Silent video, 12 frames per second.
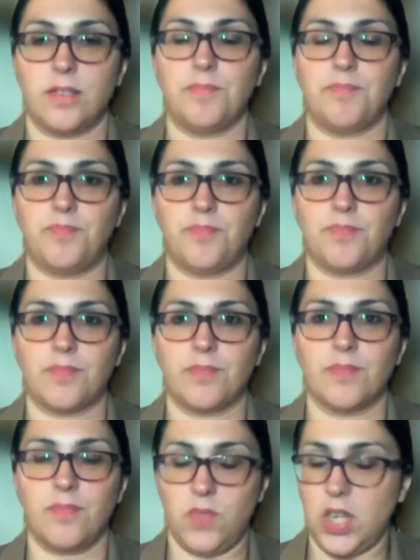yes. is right
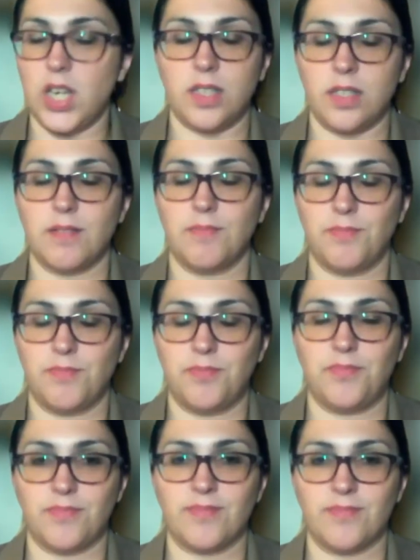and yes. they are
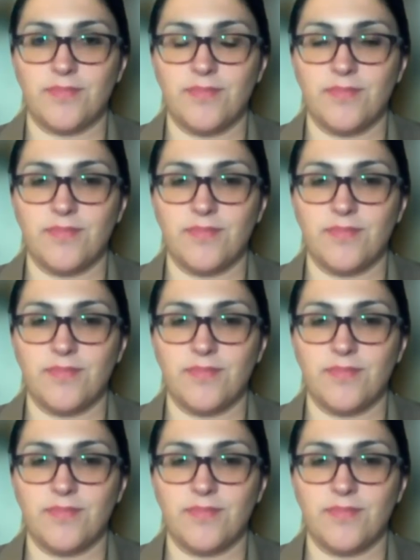using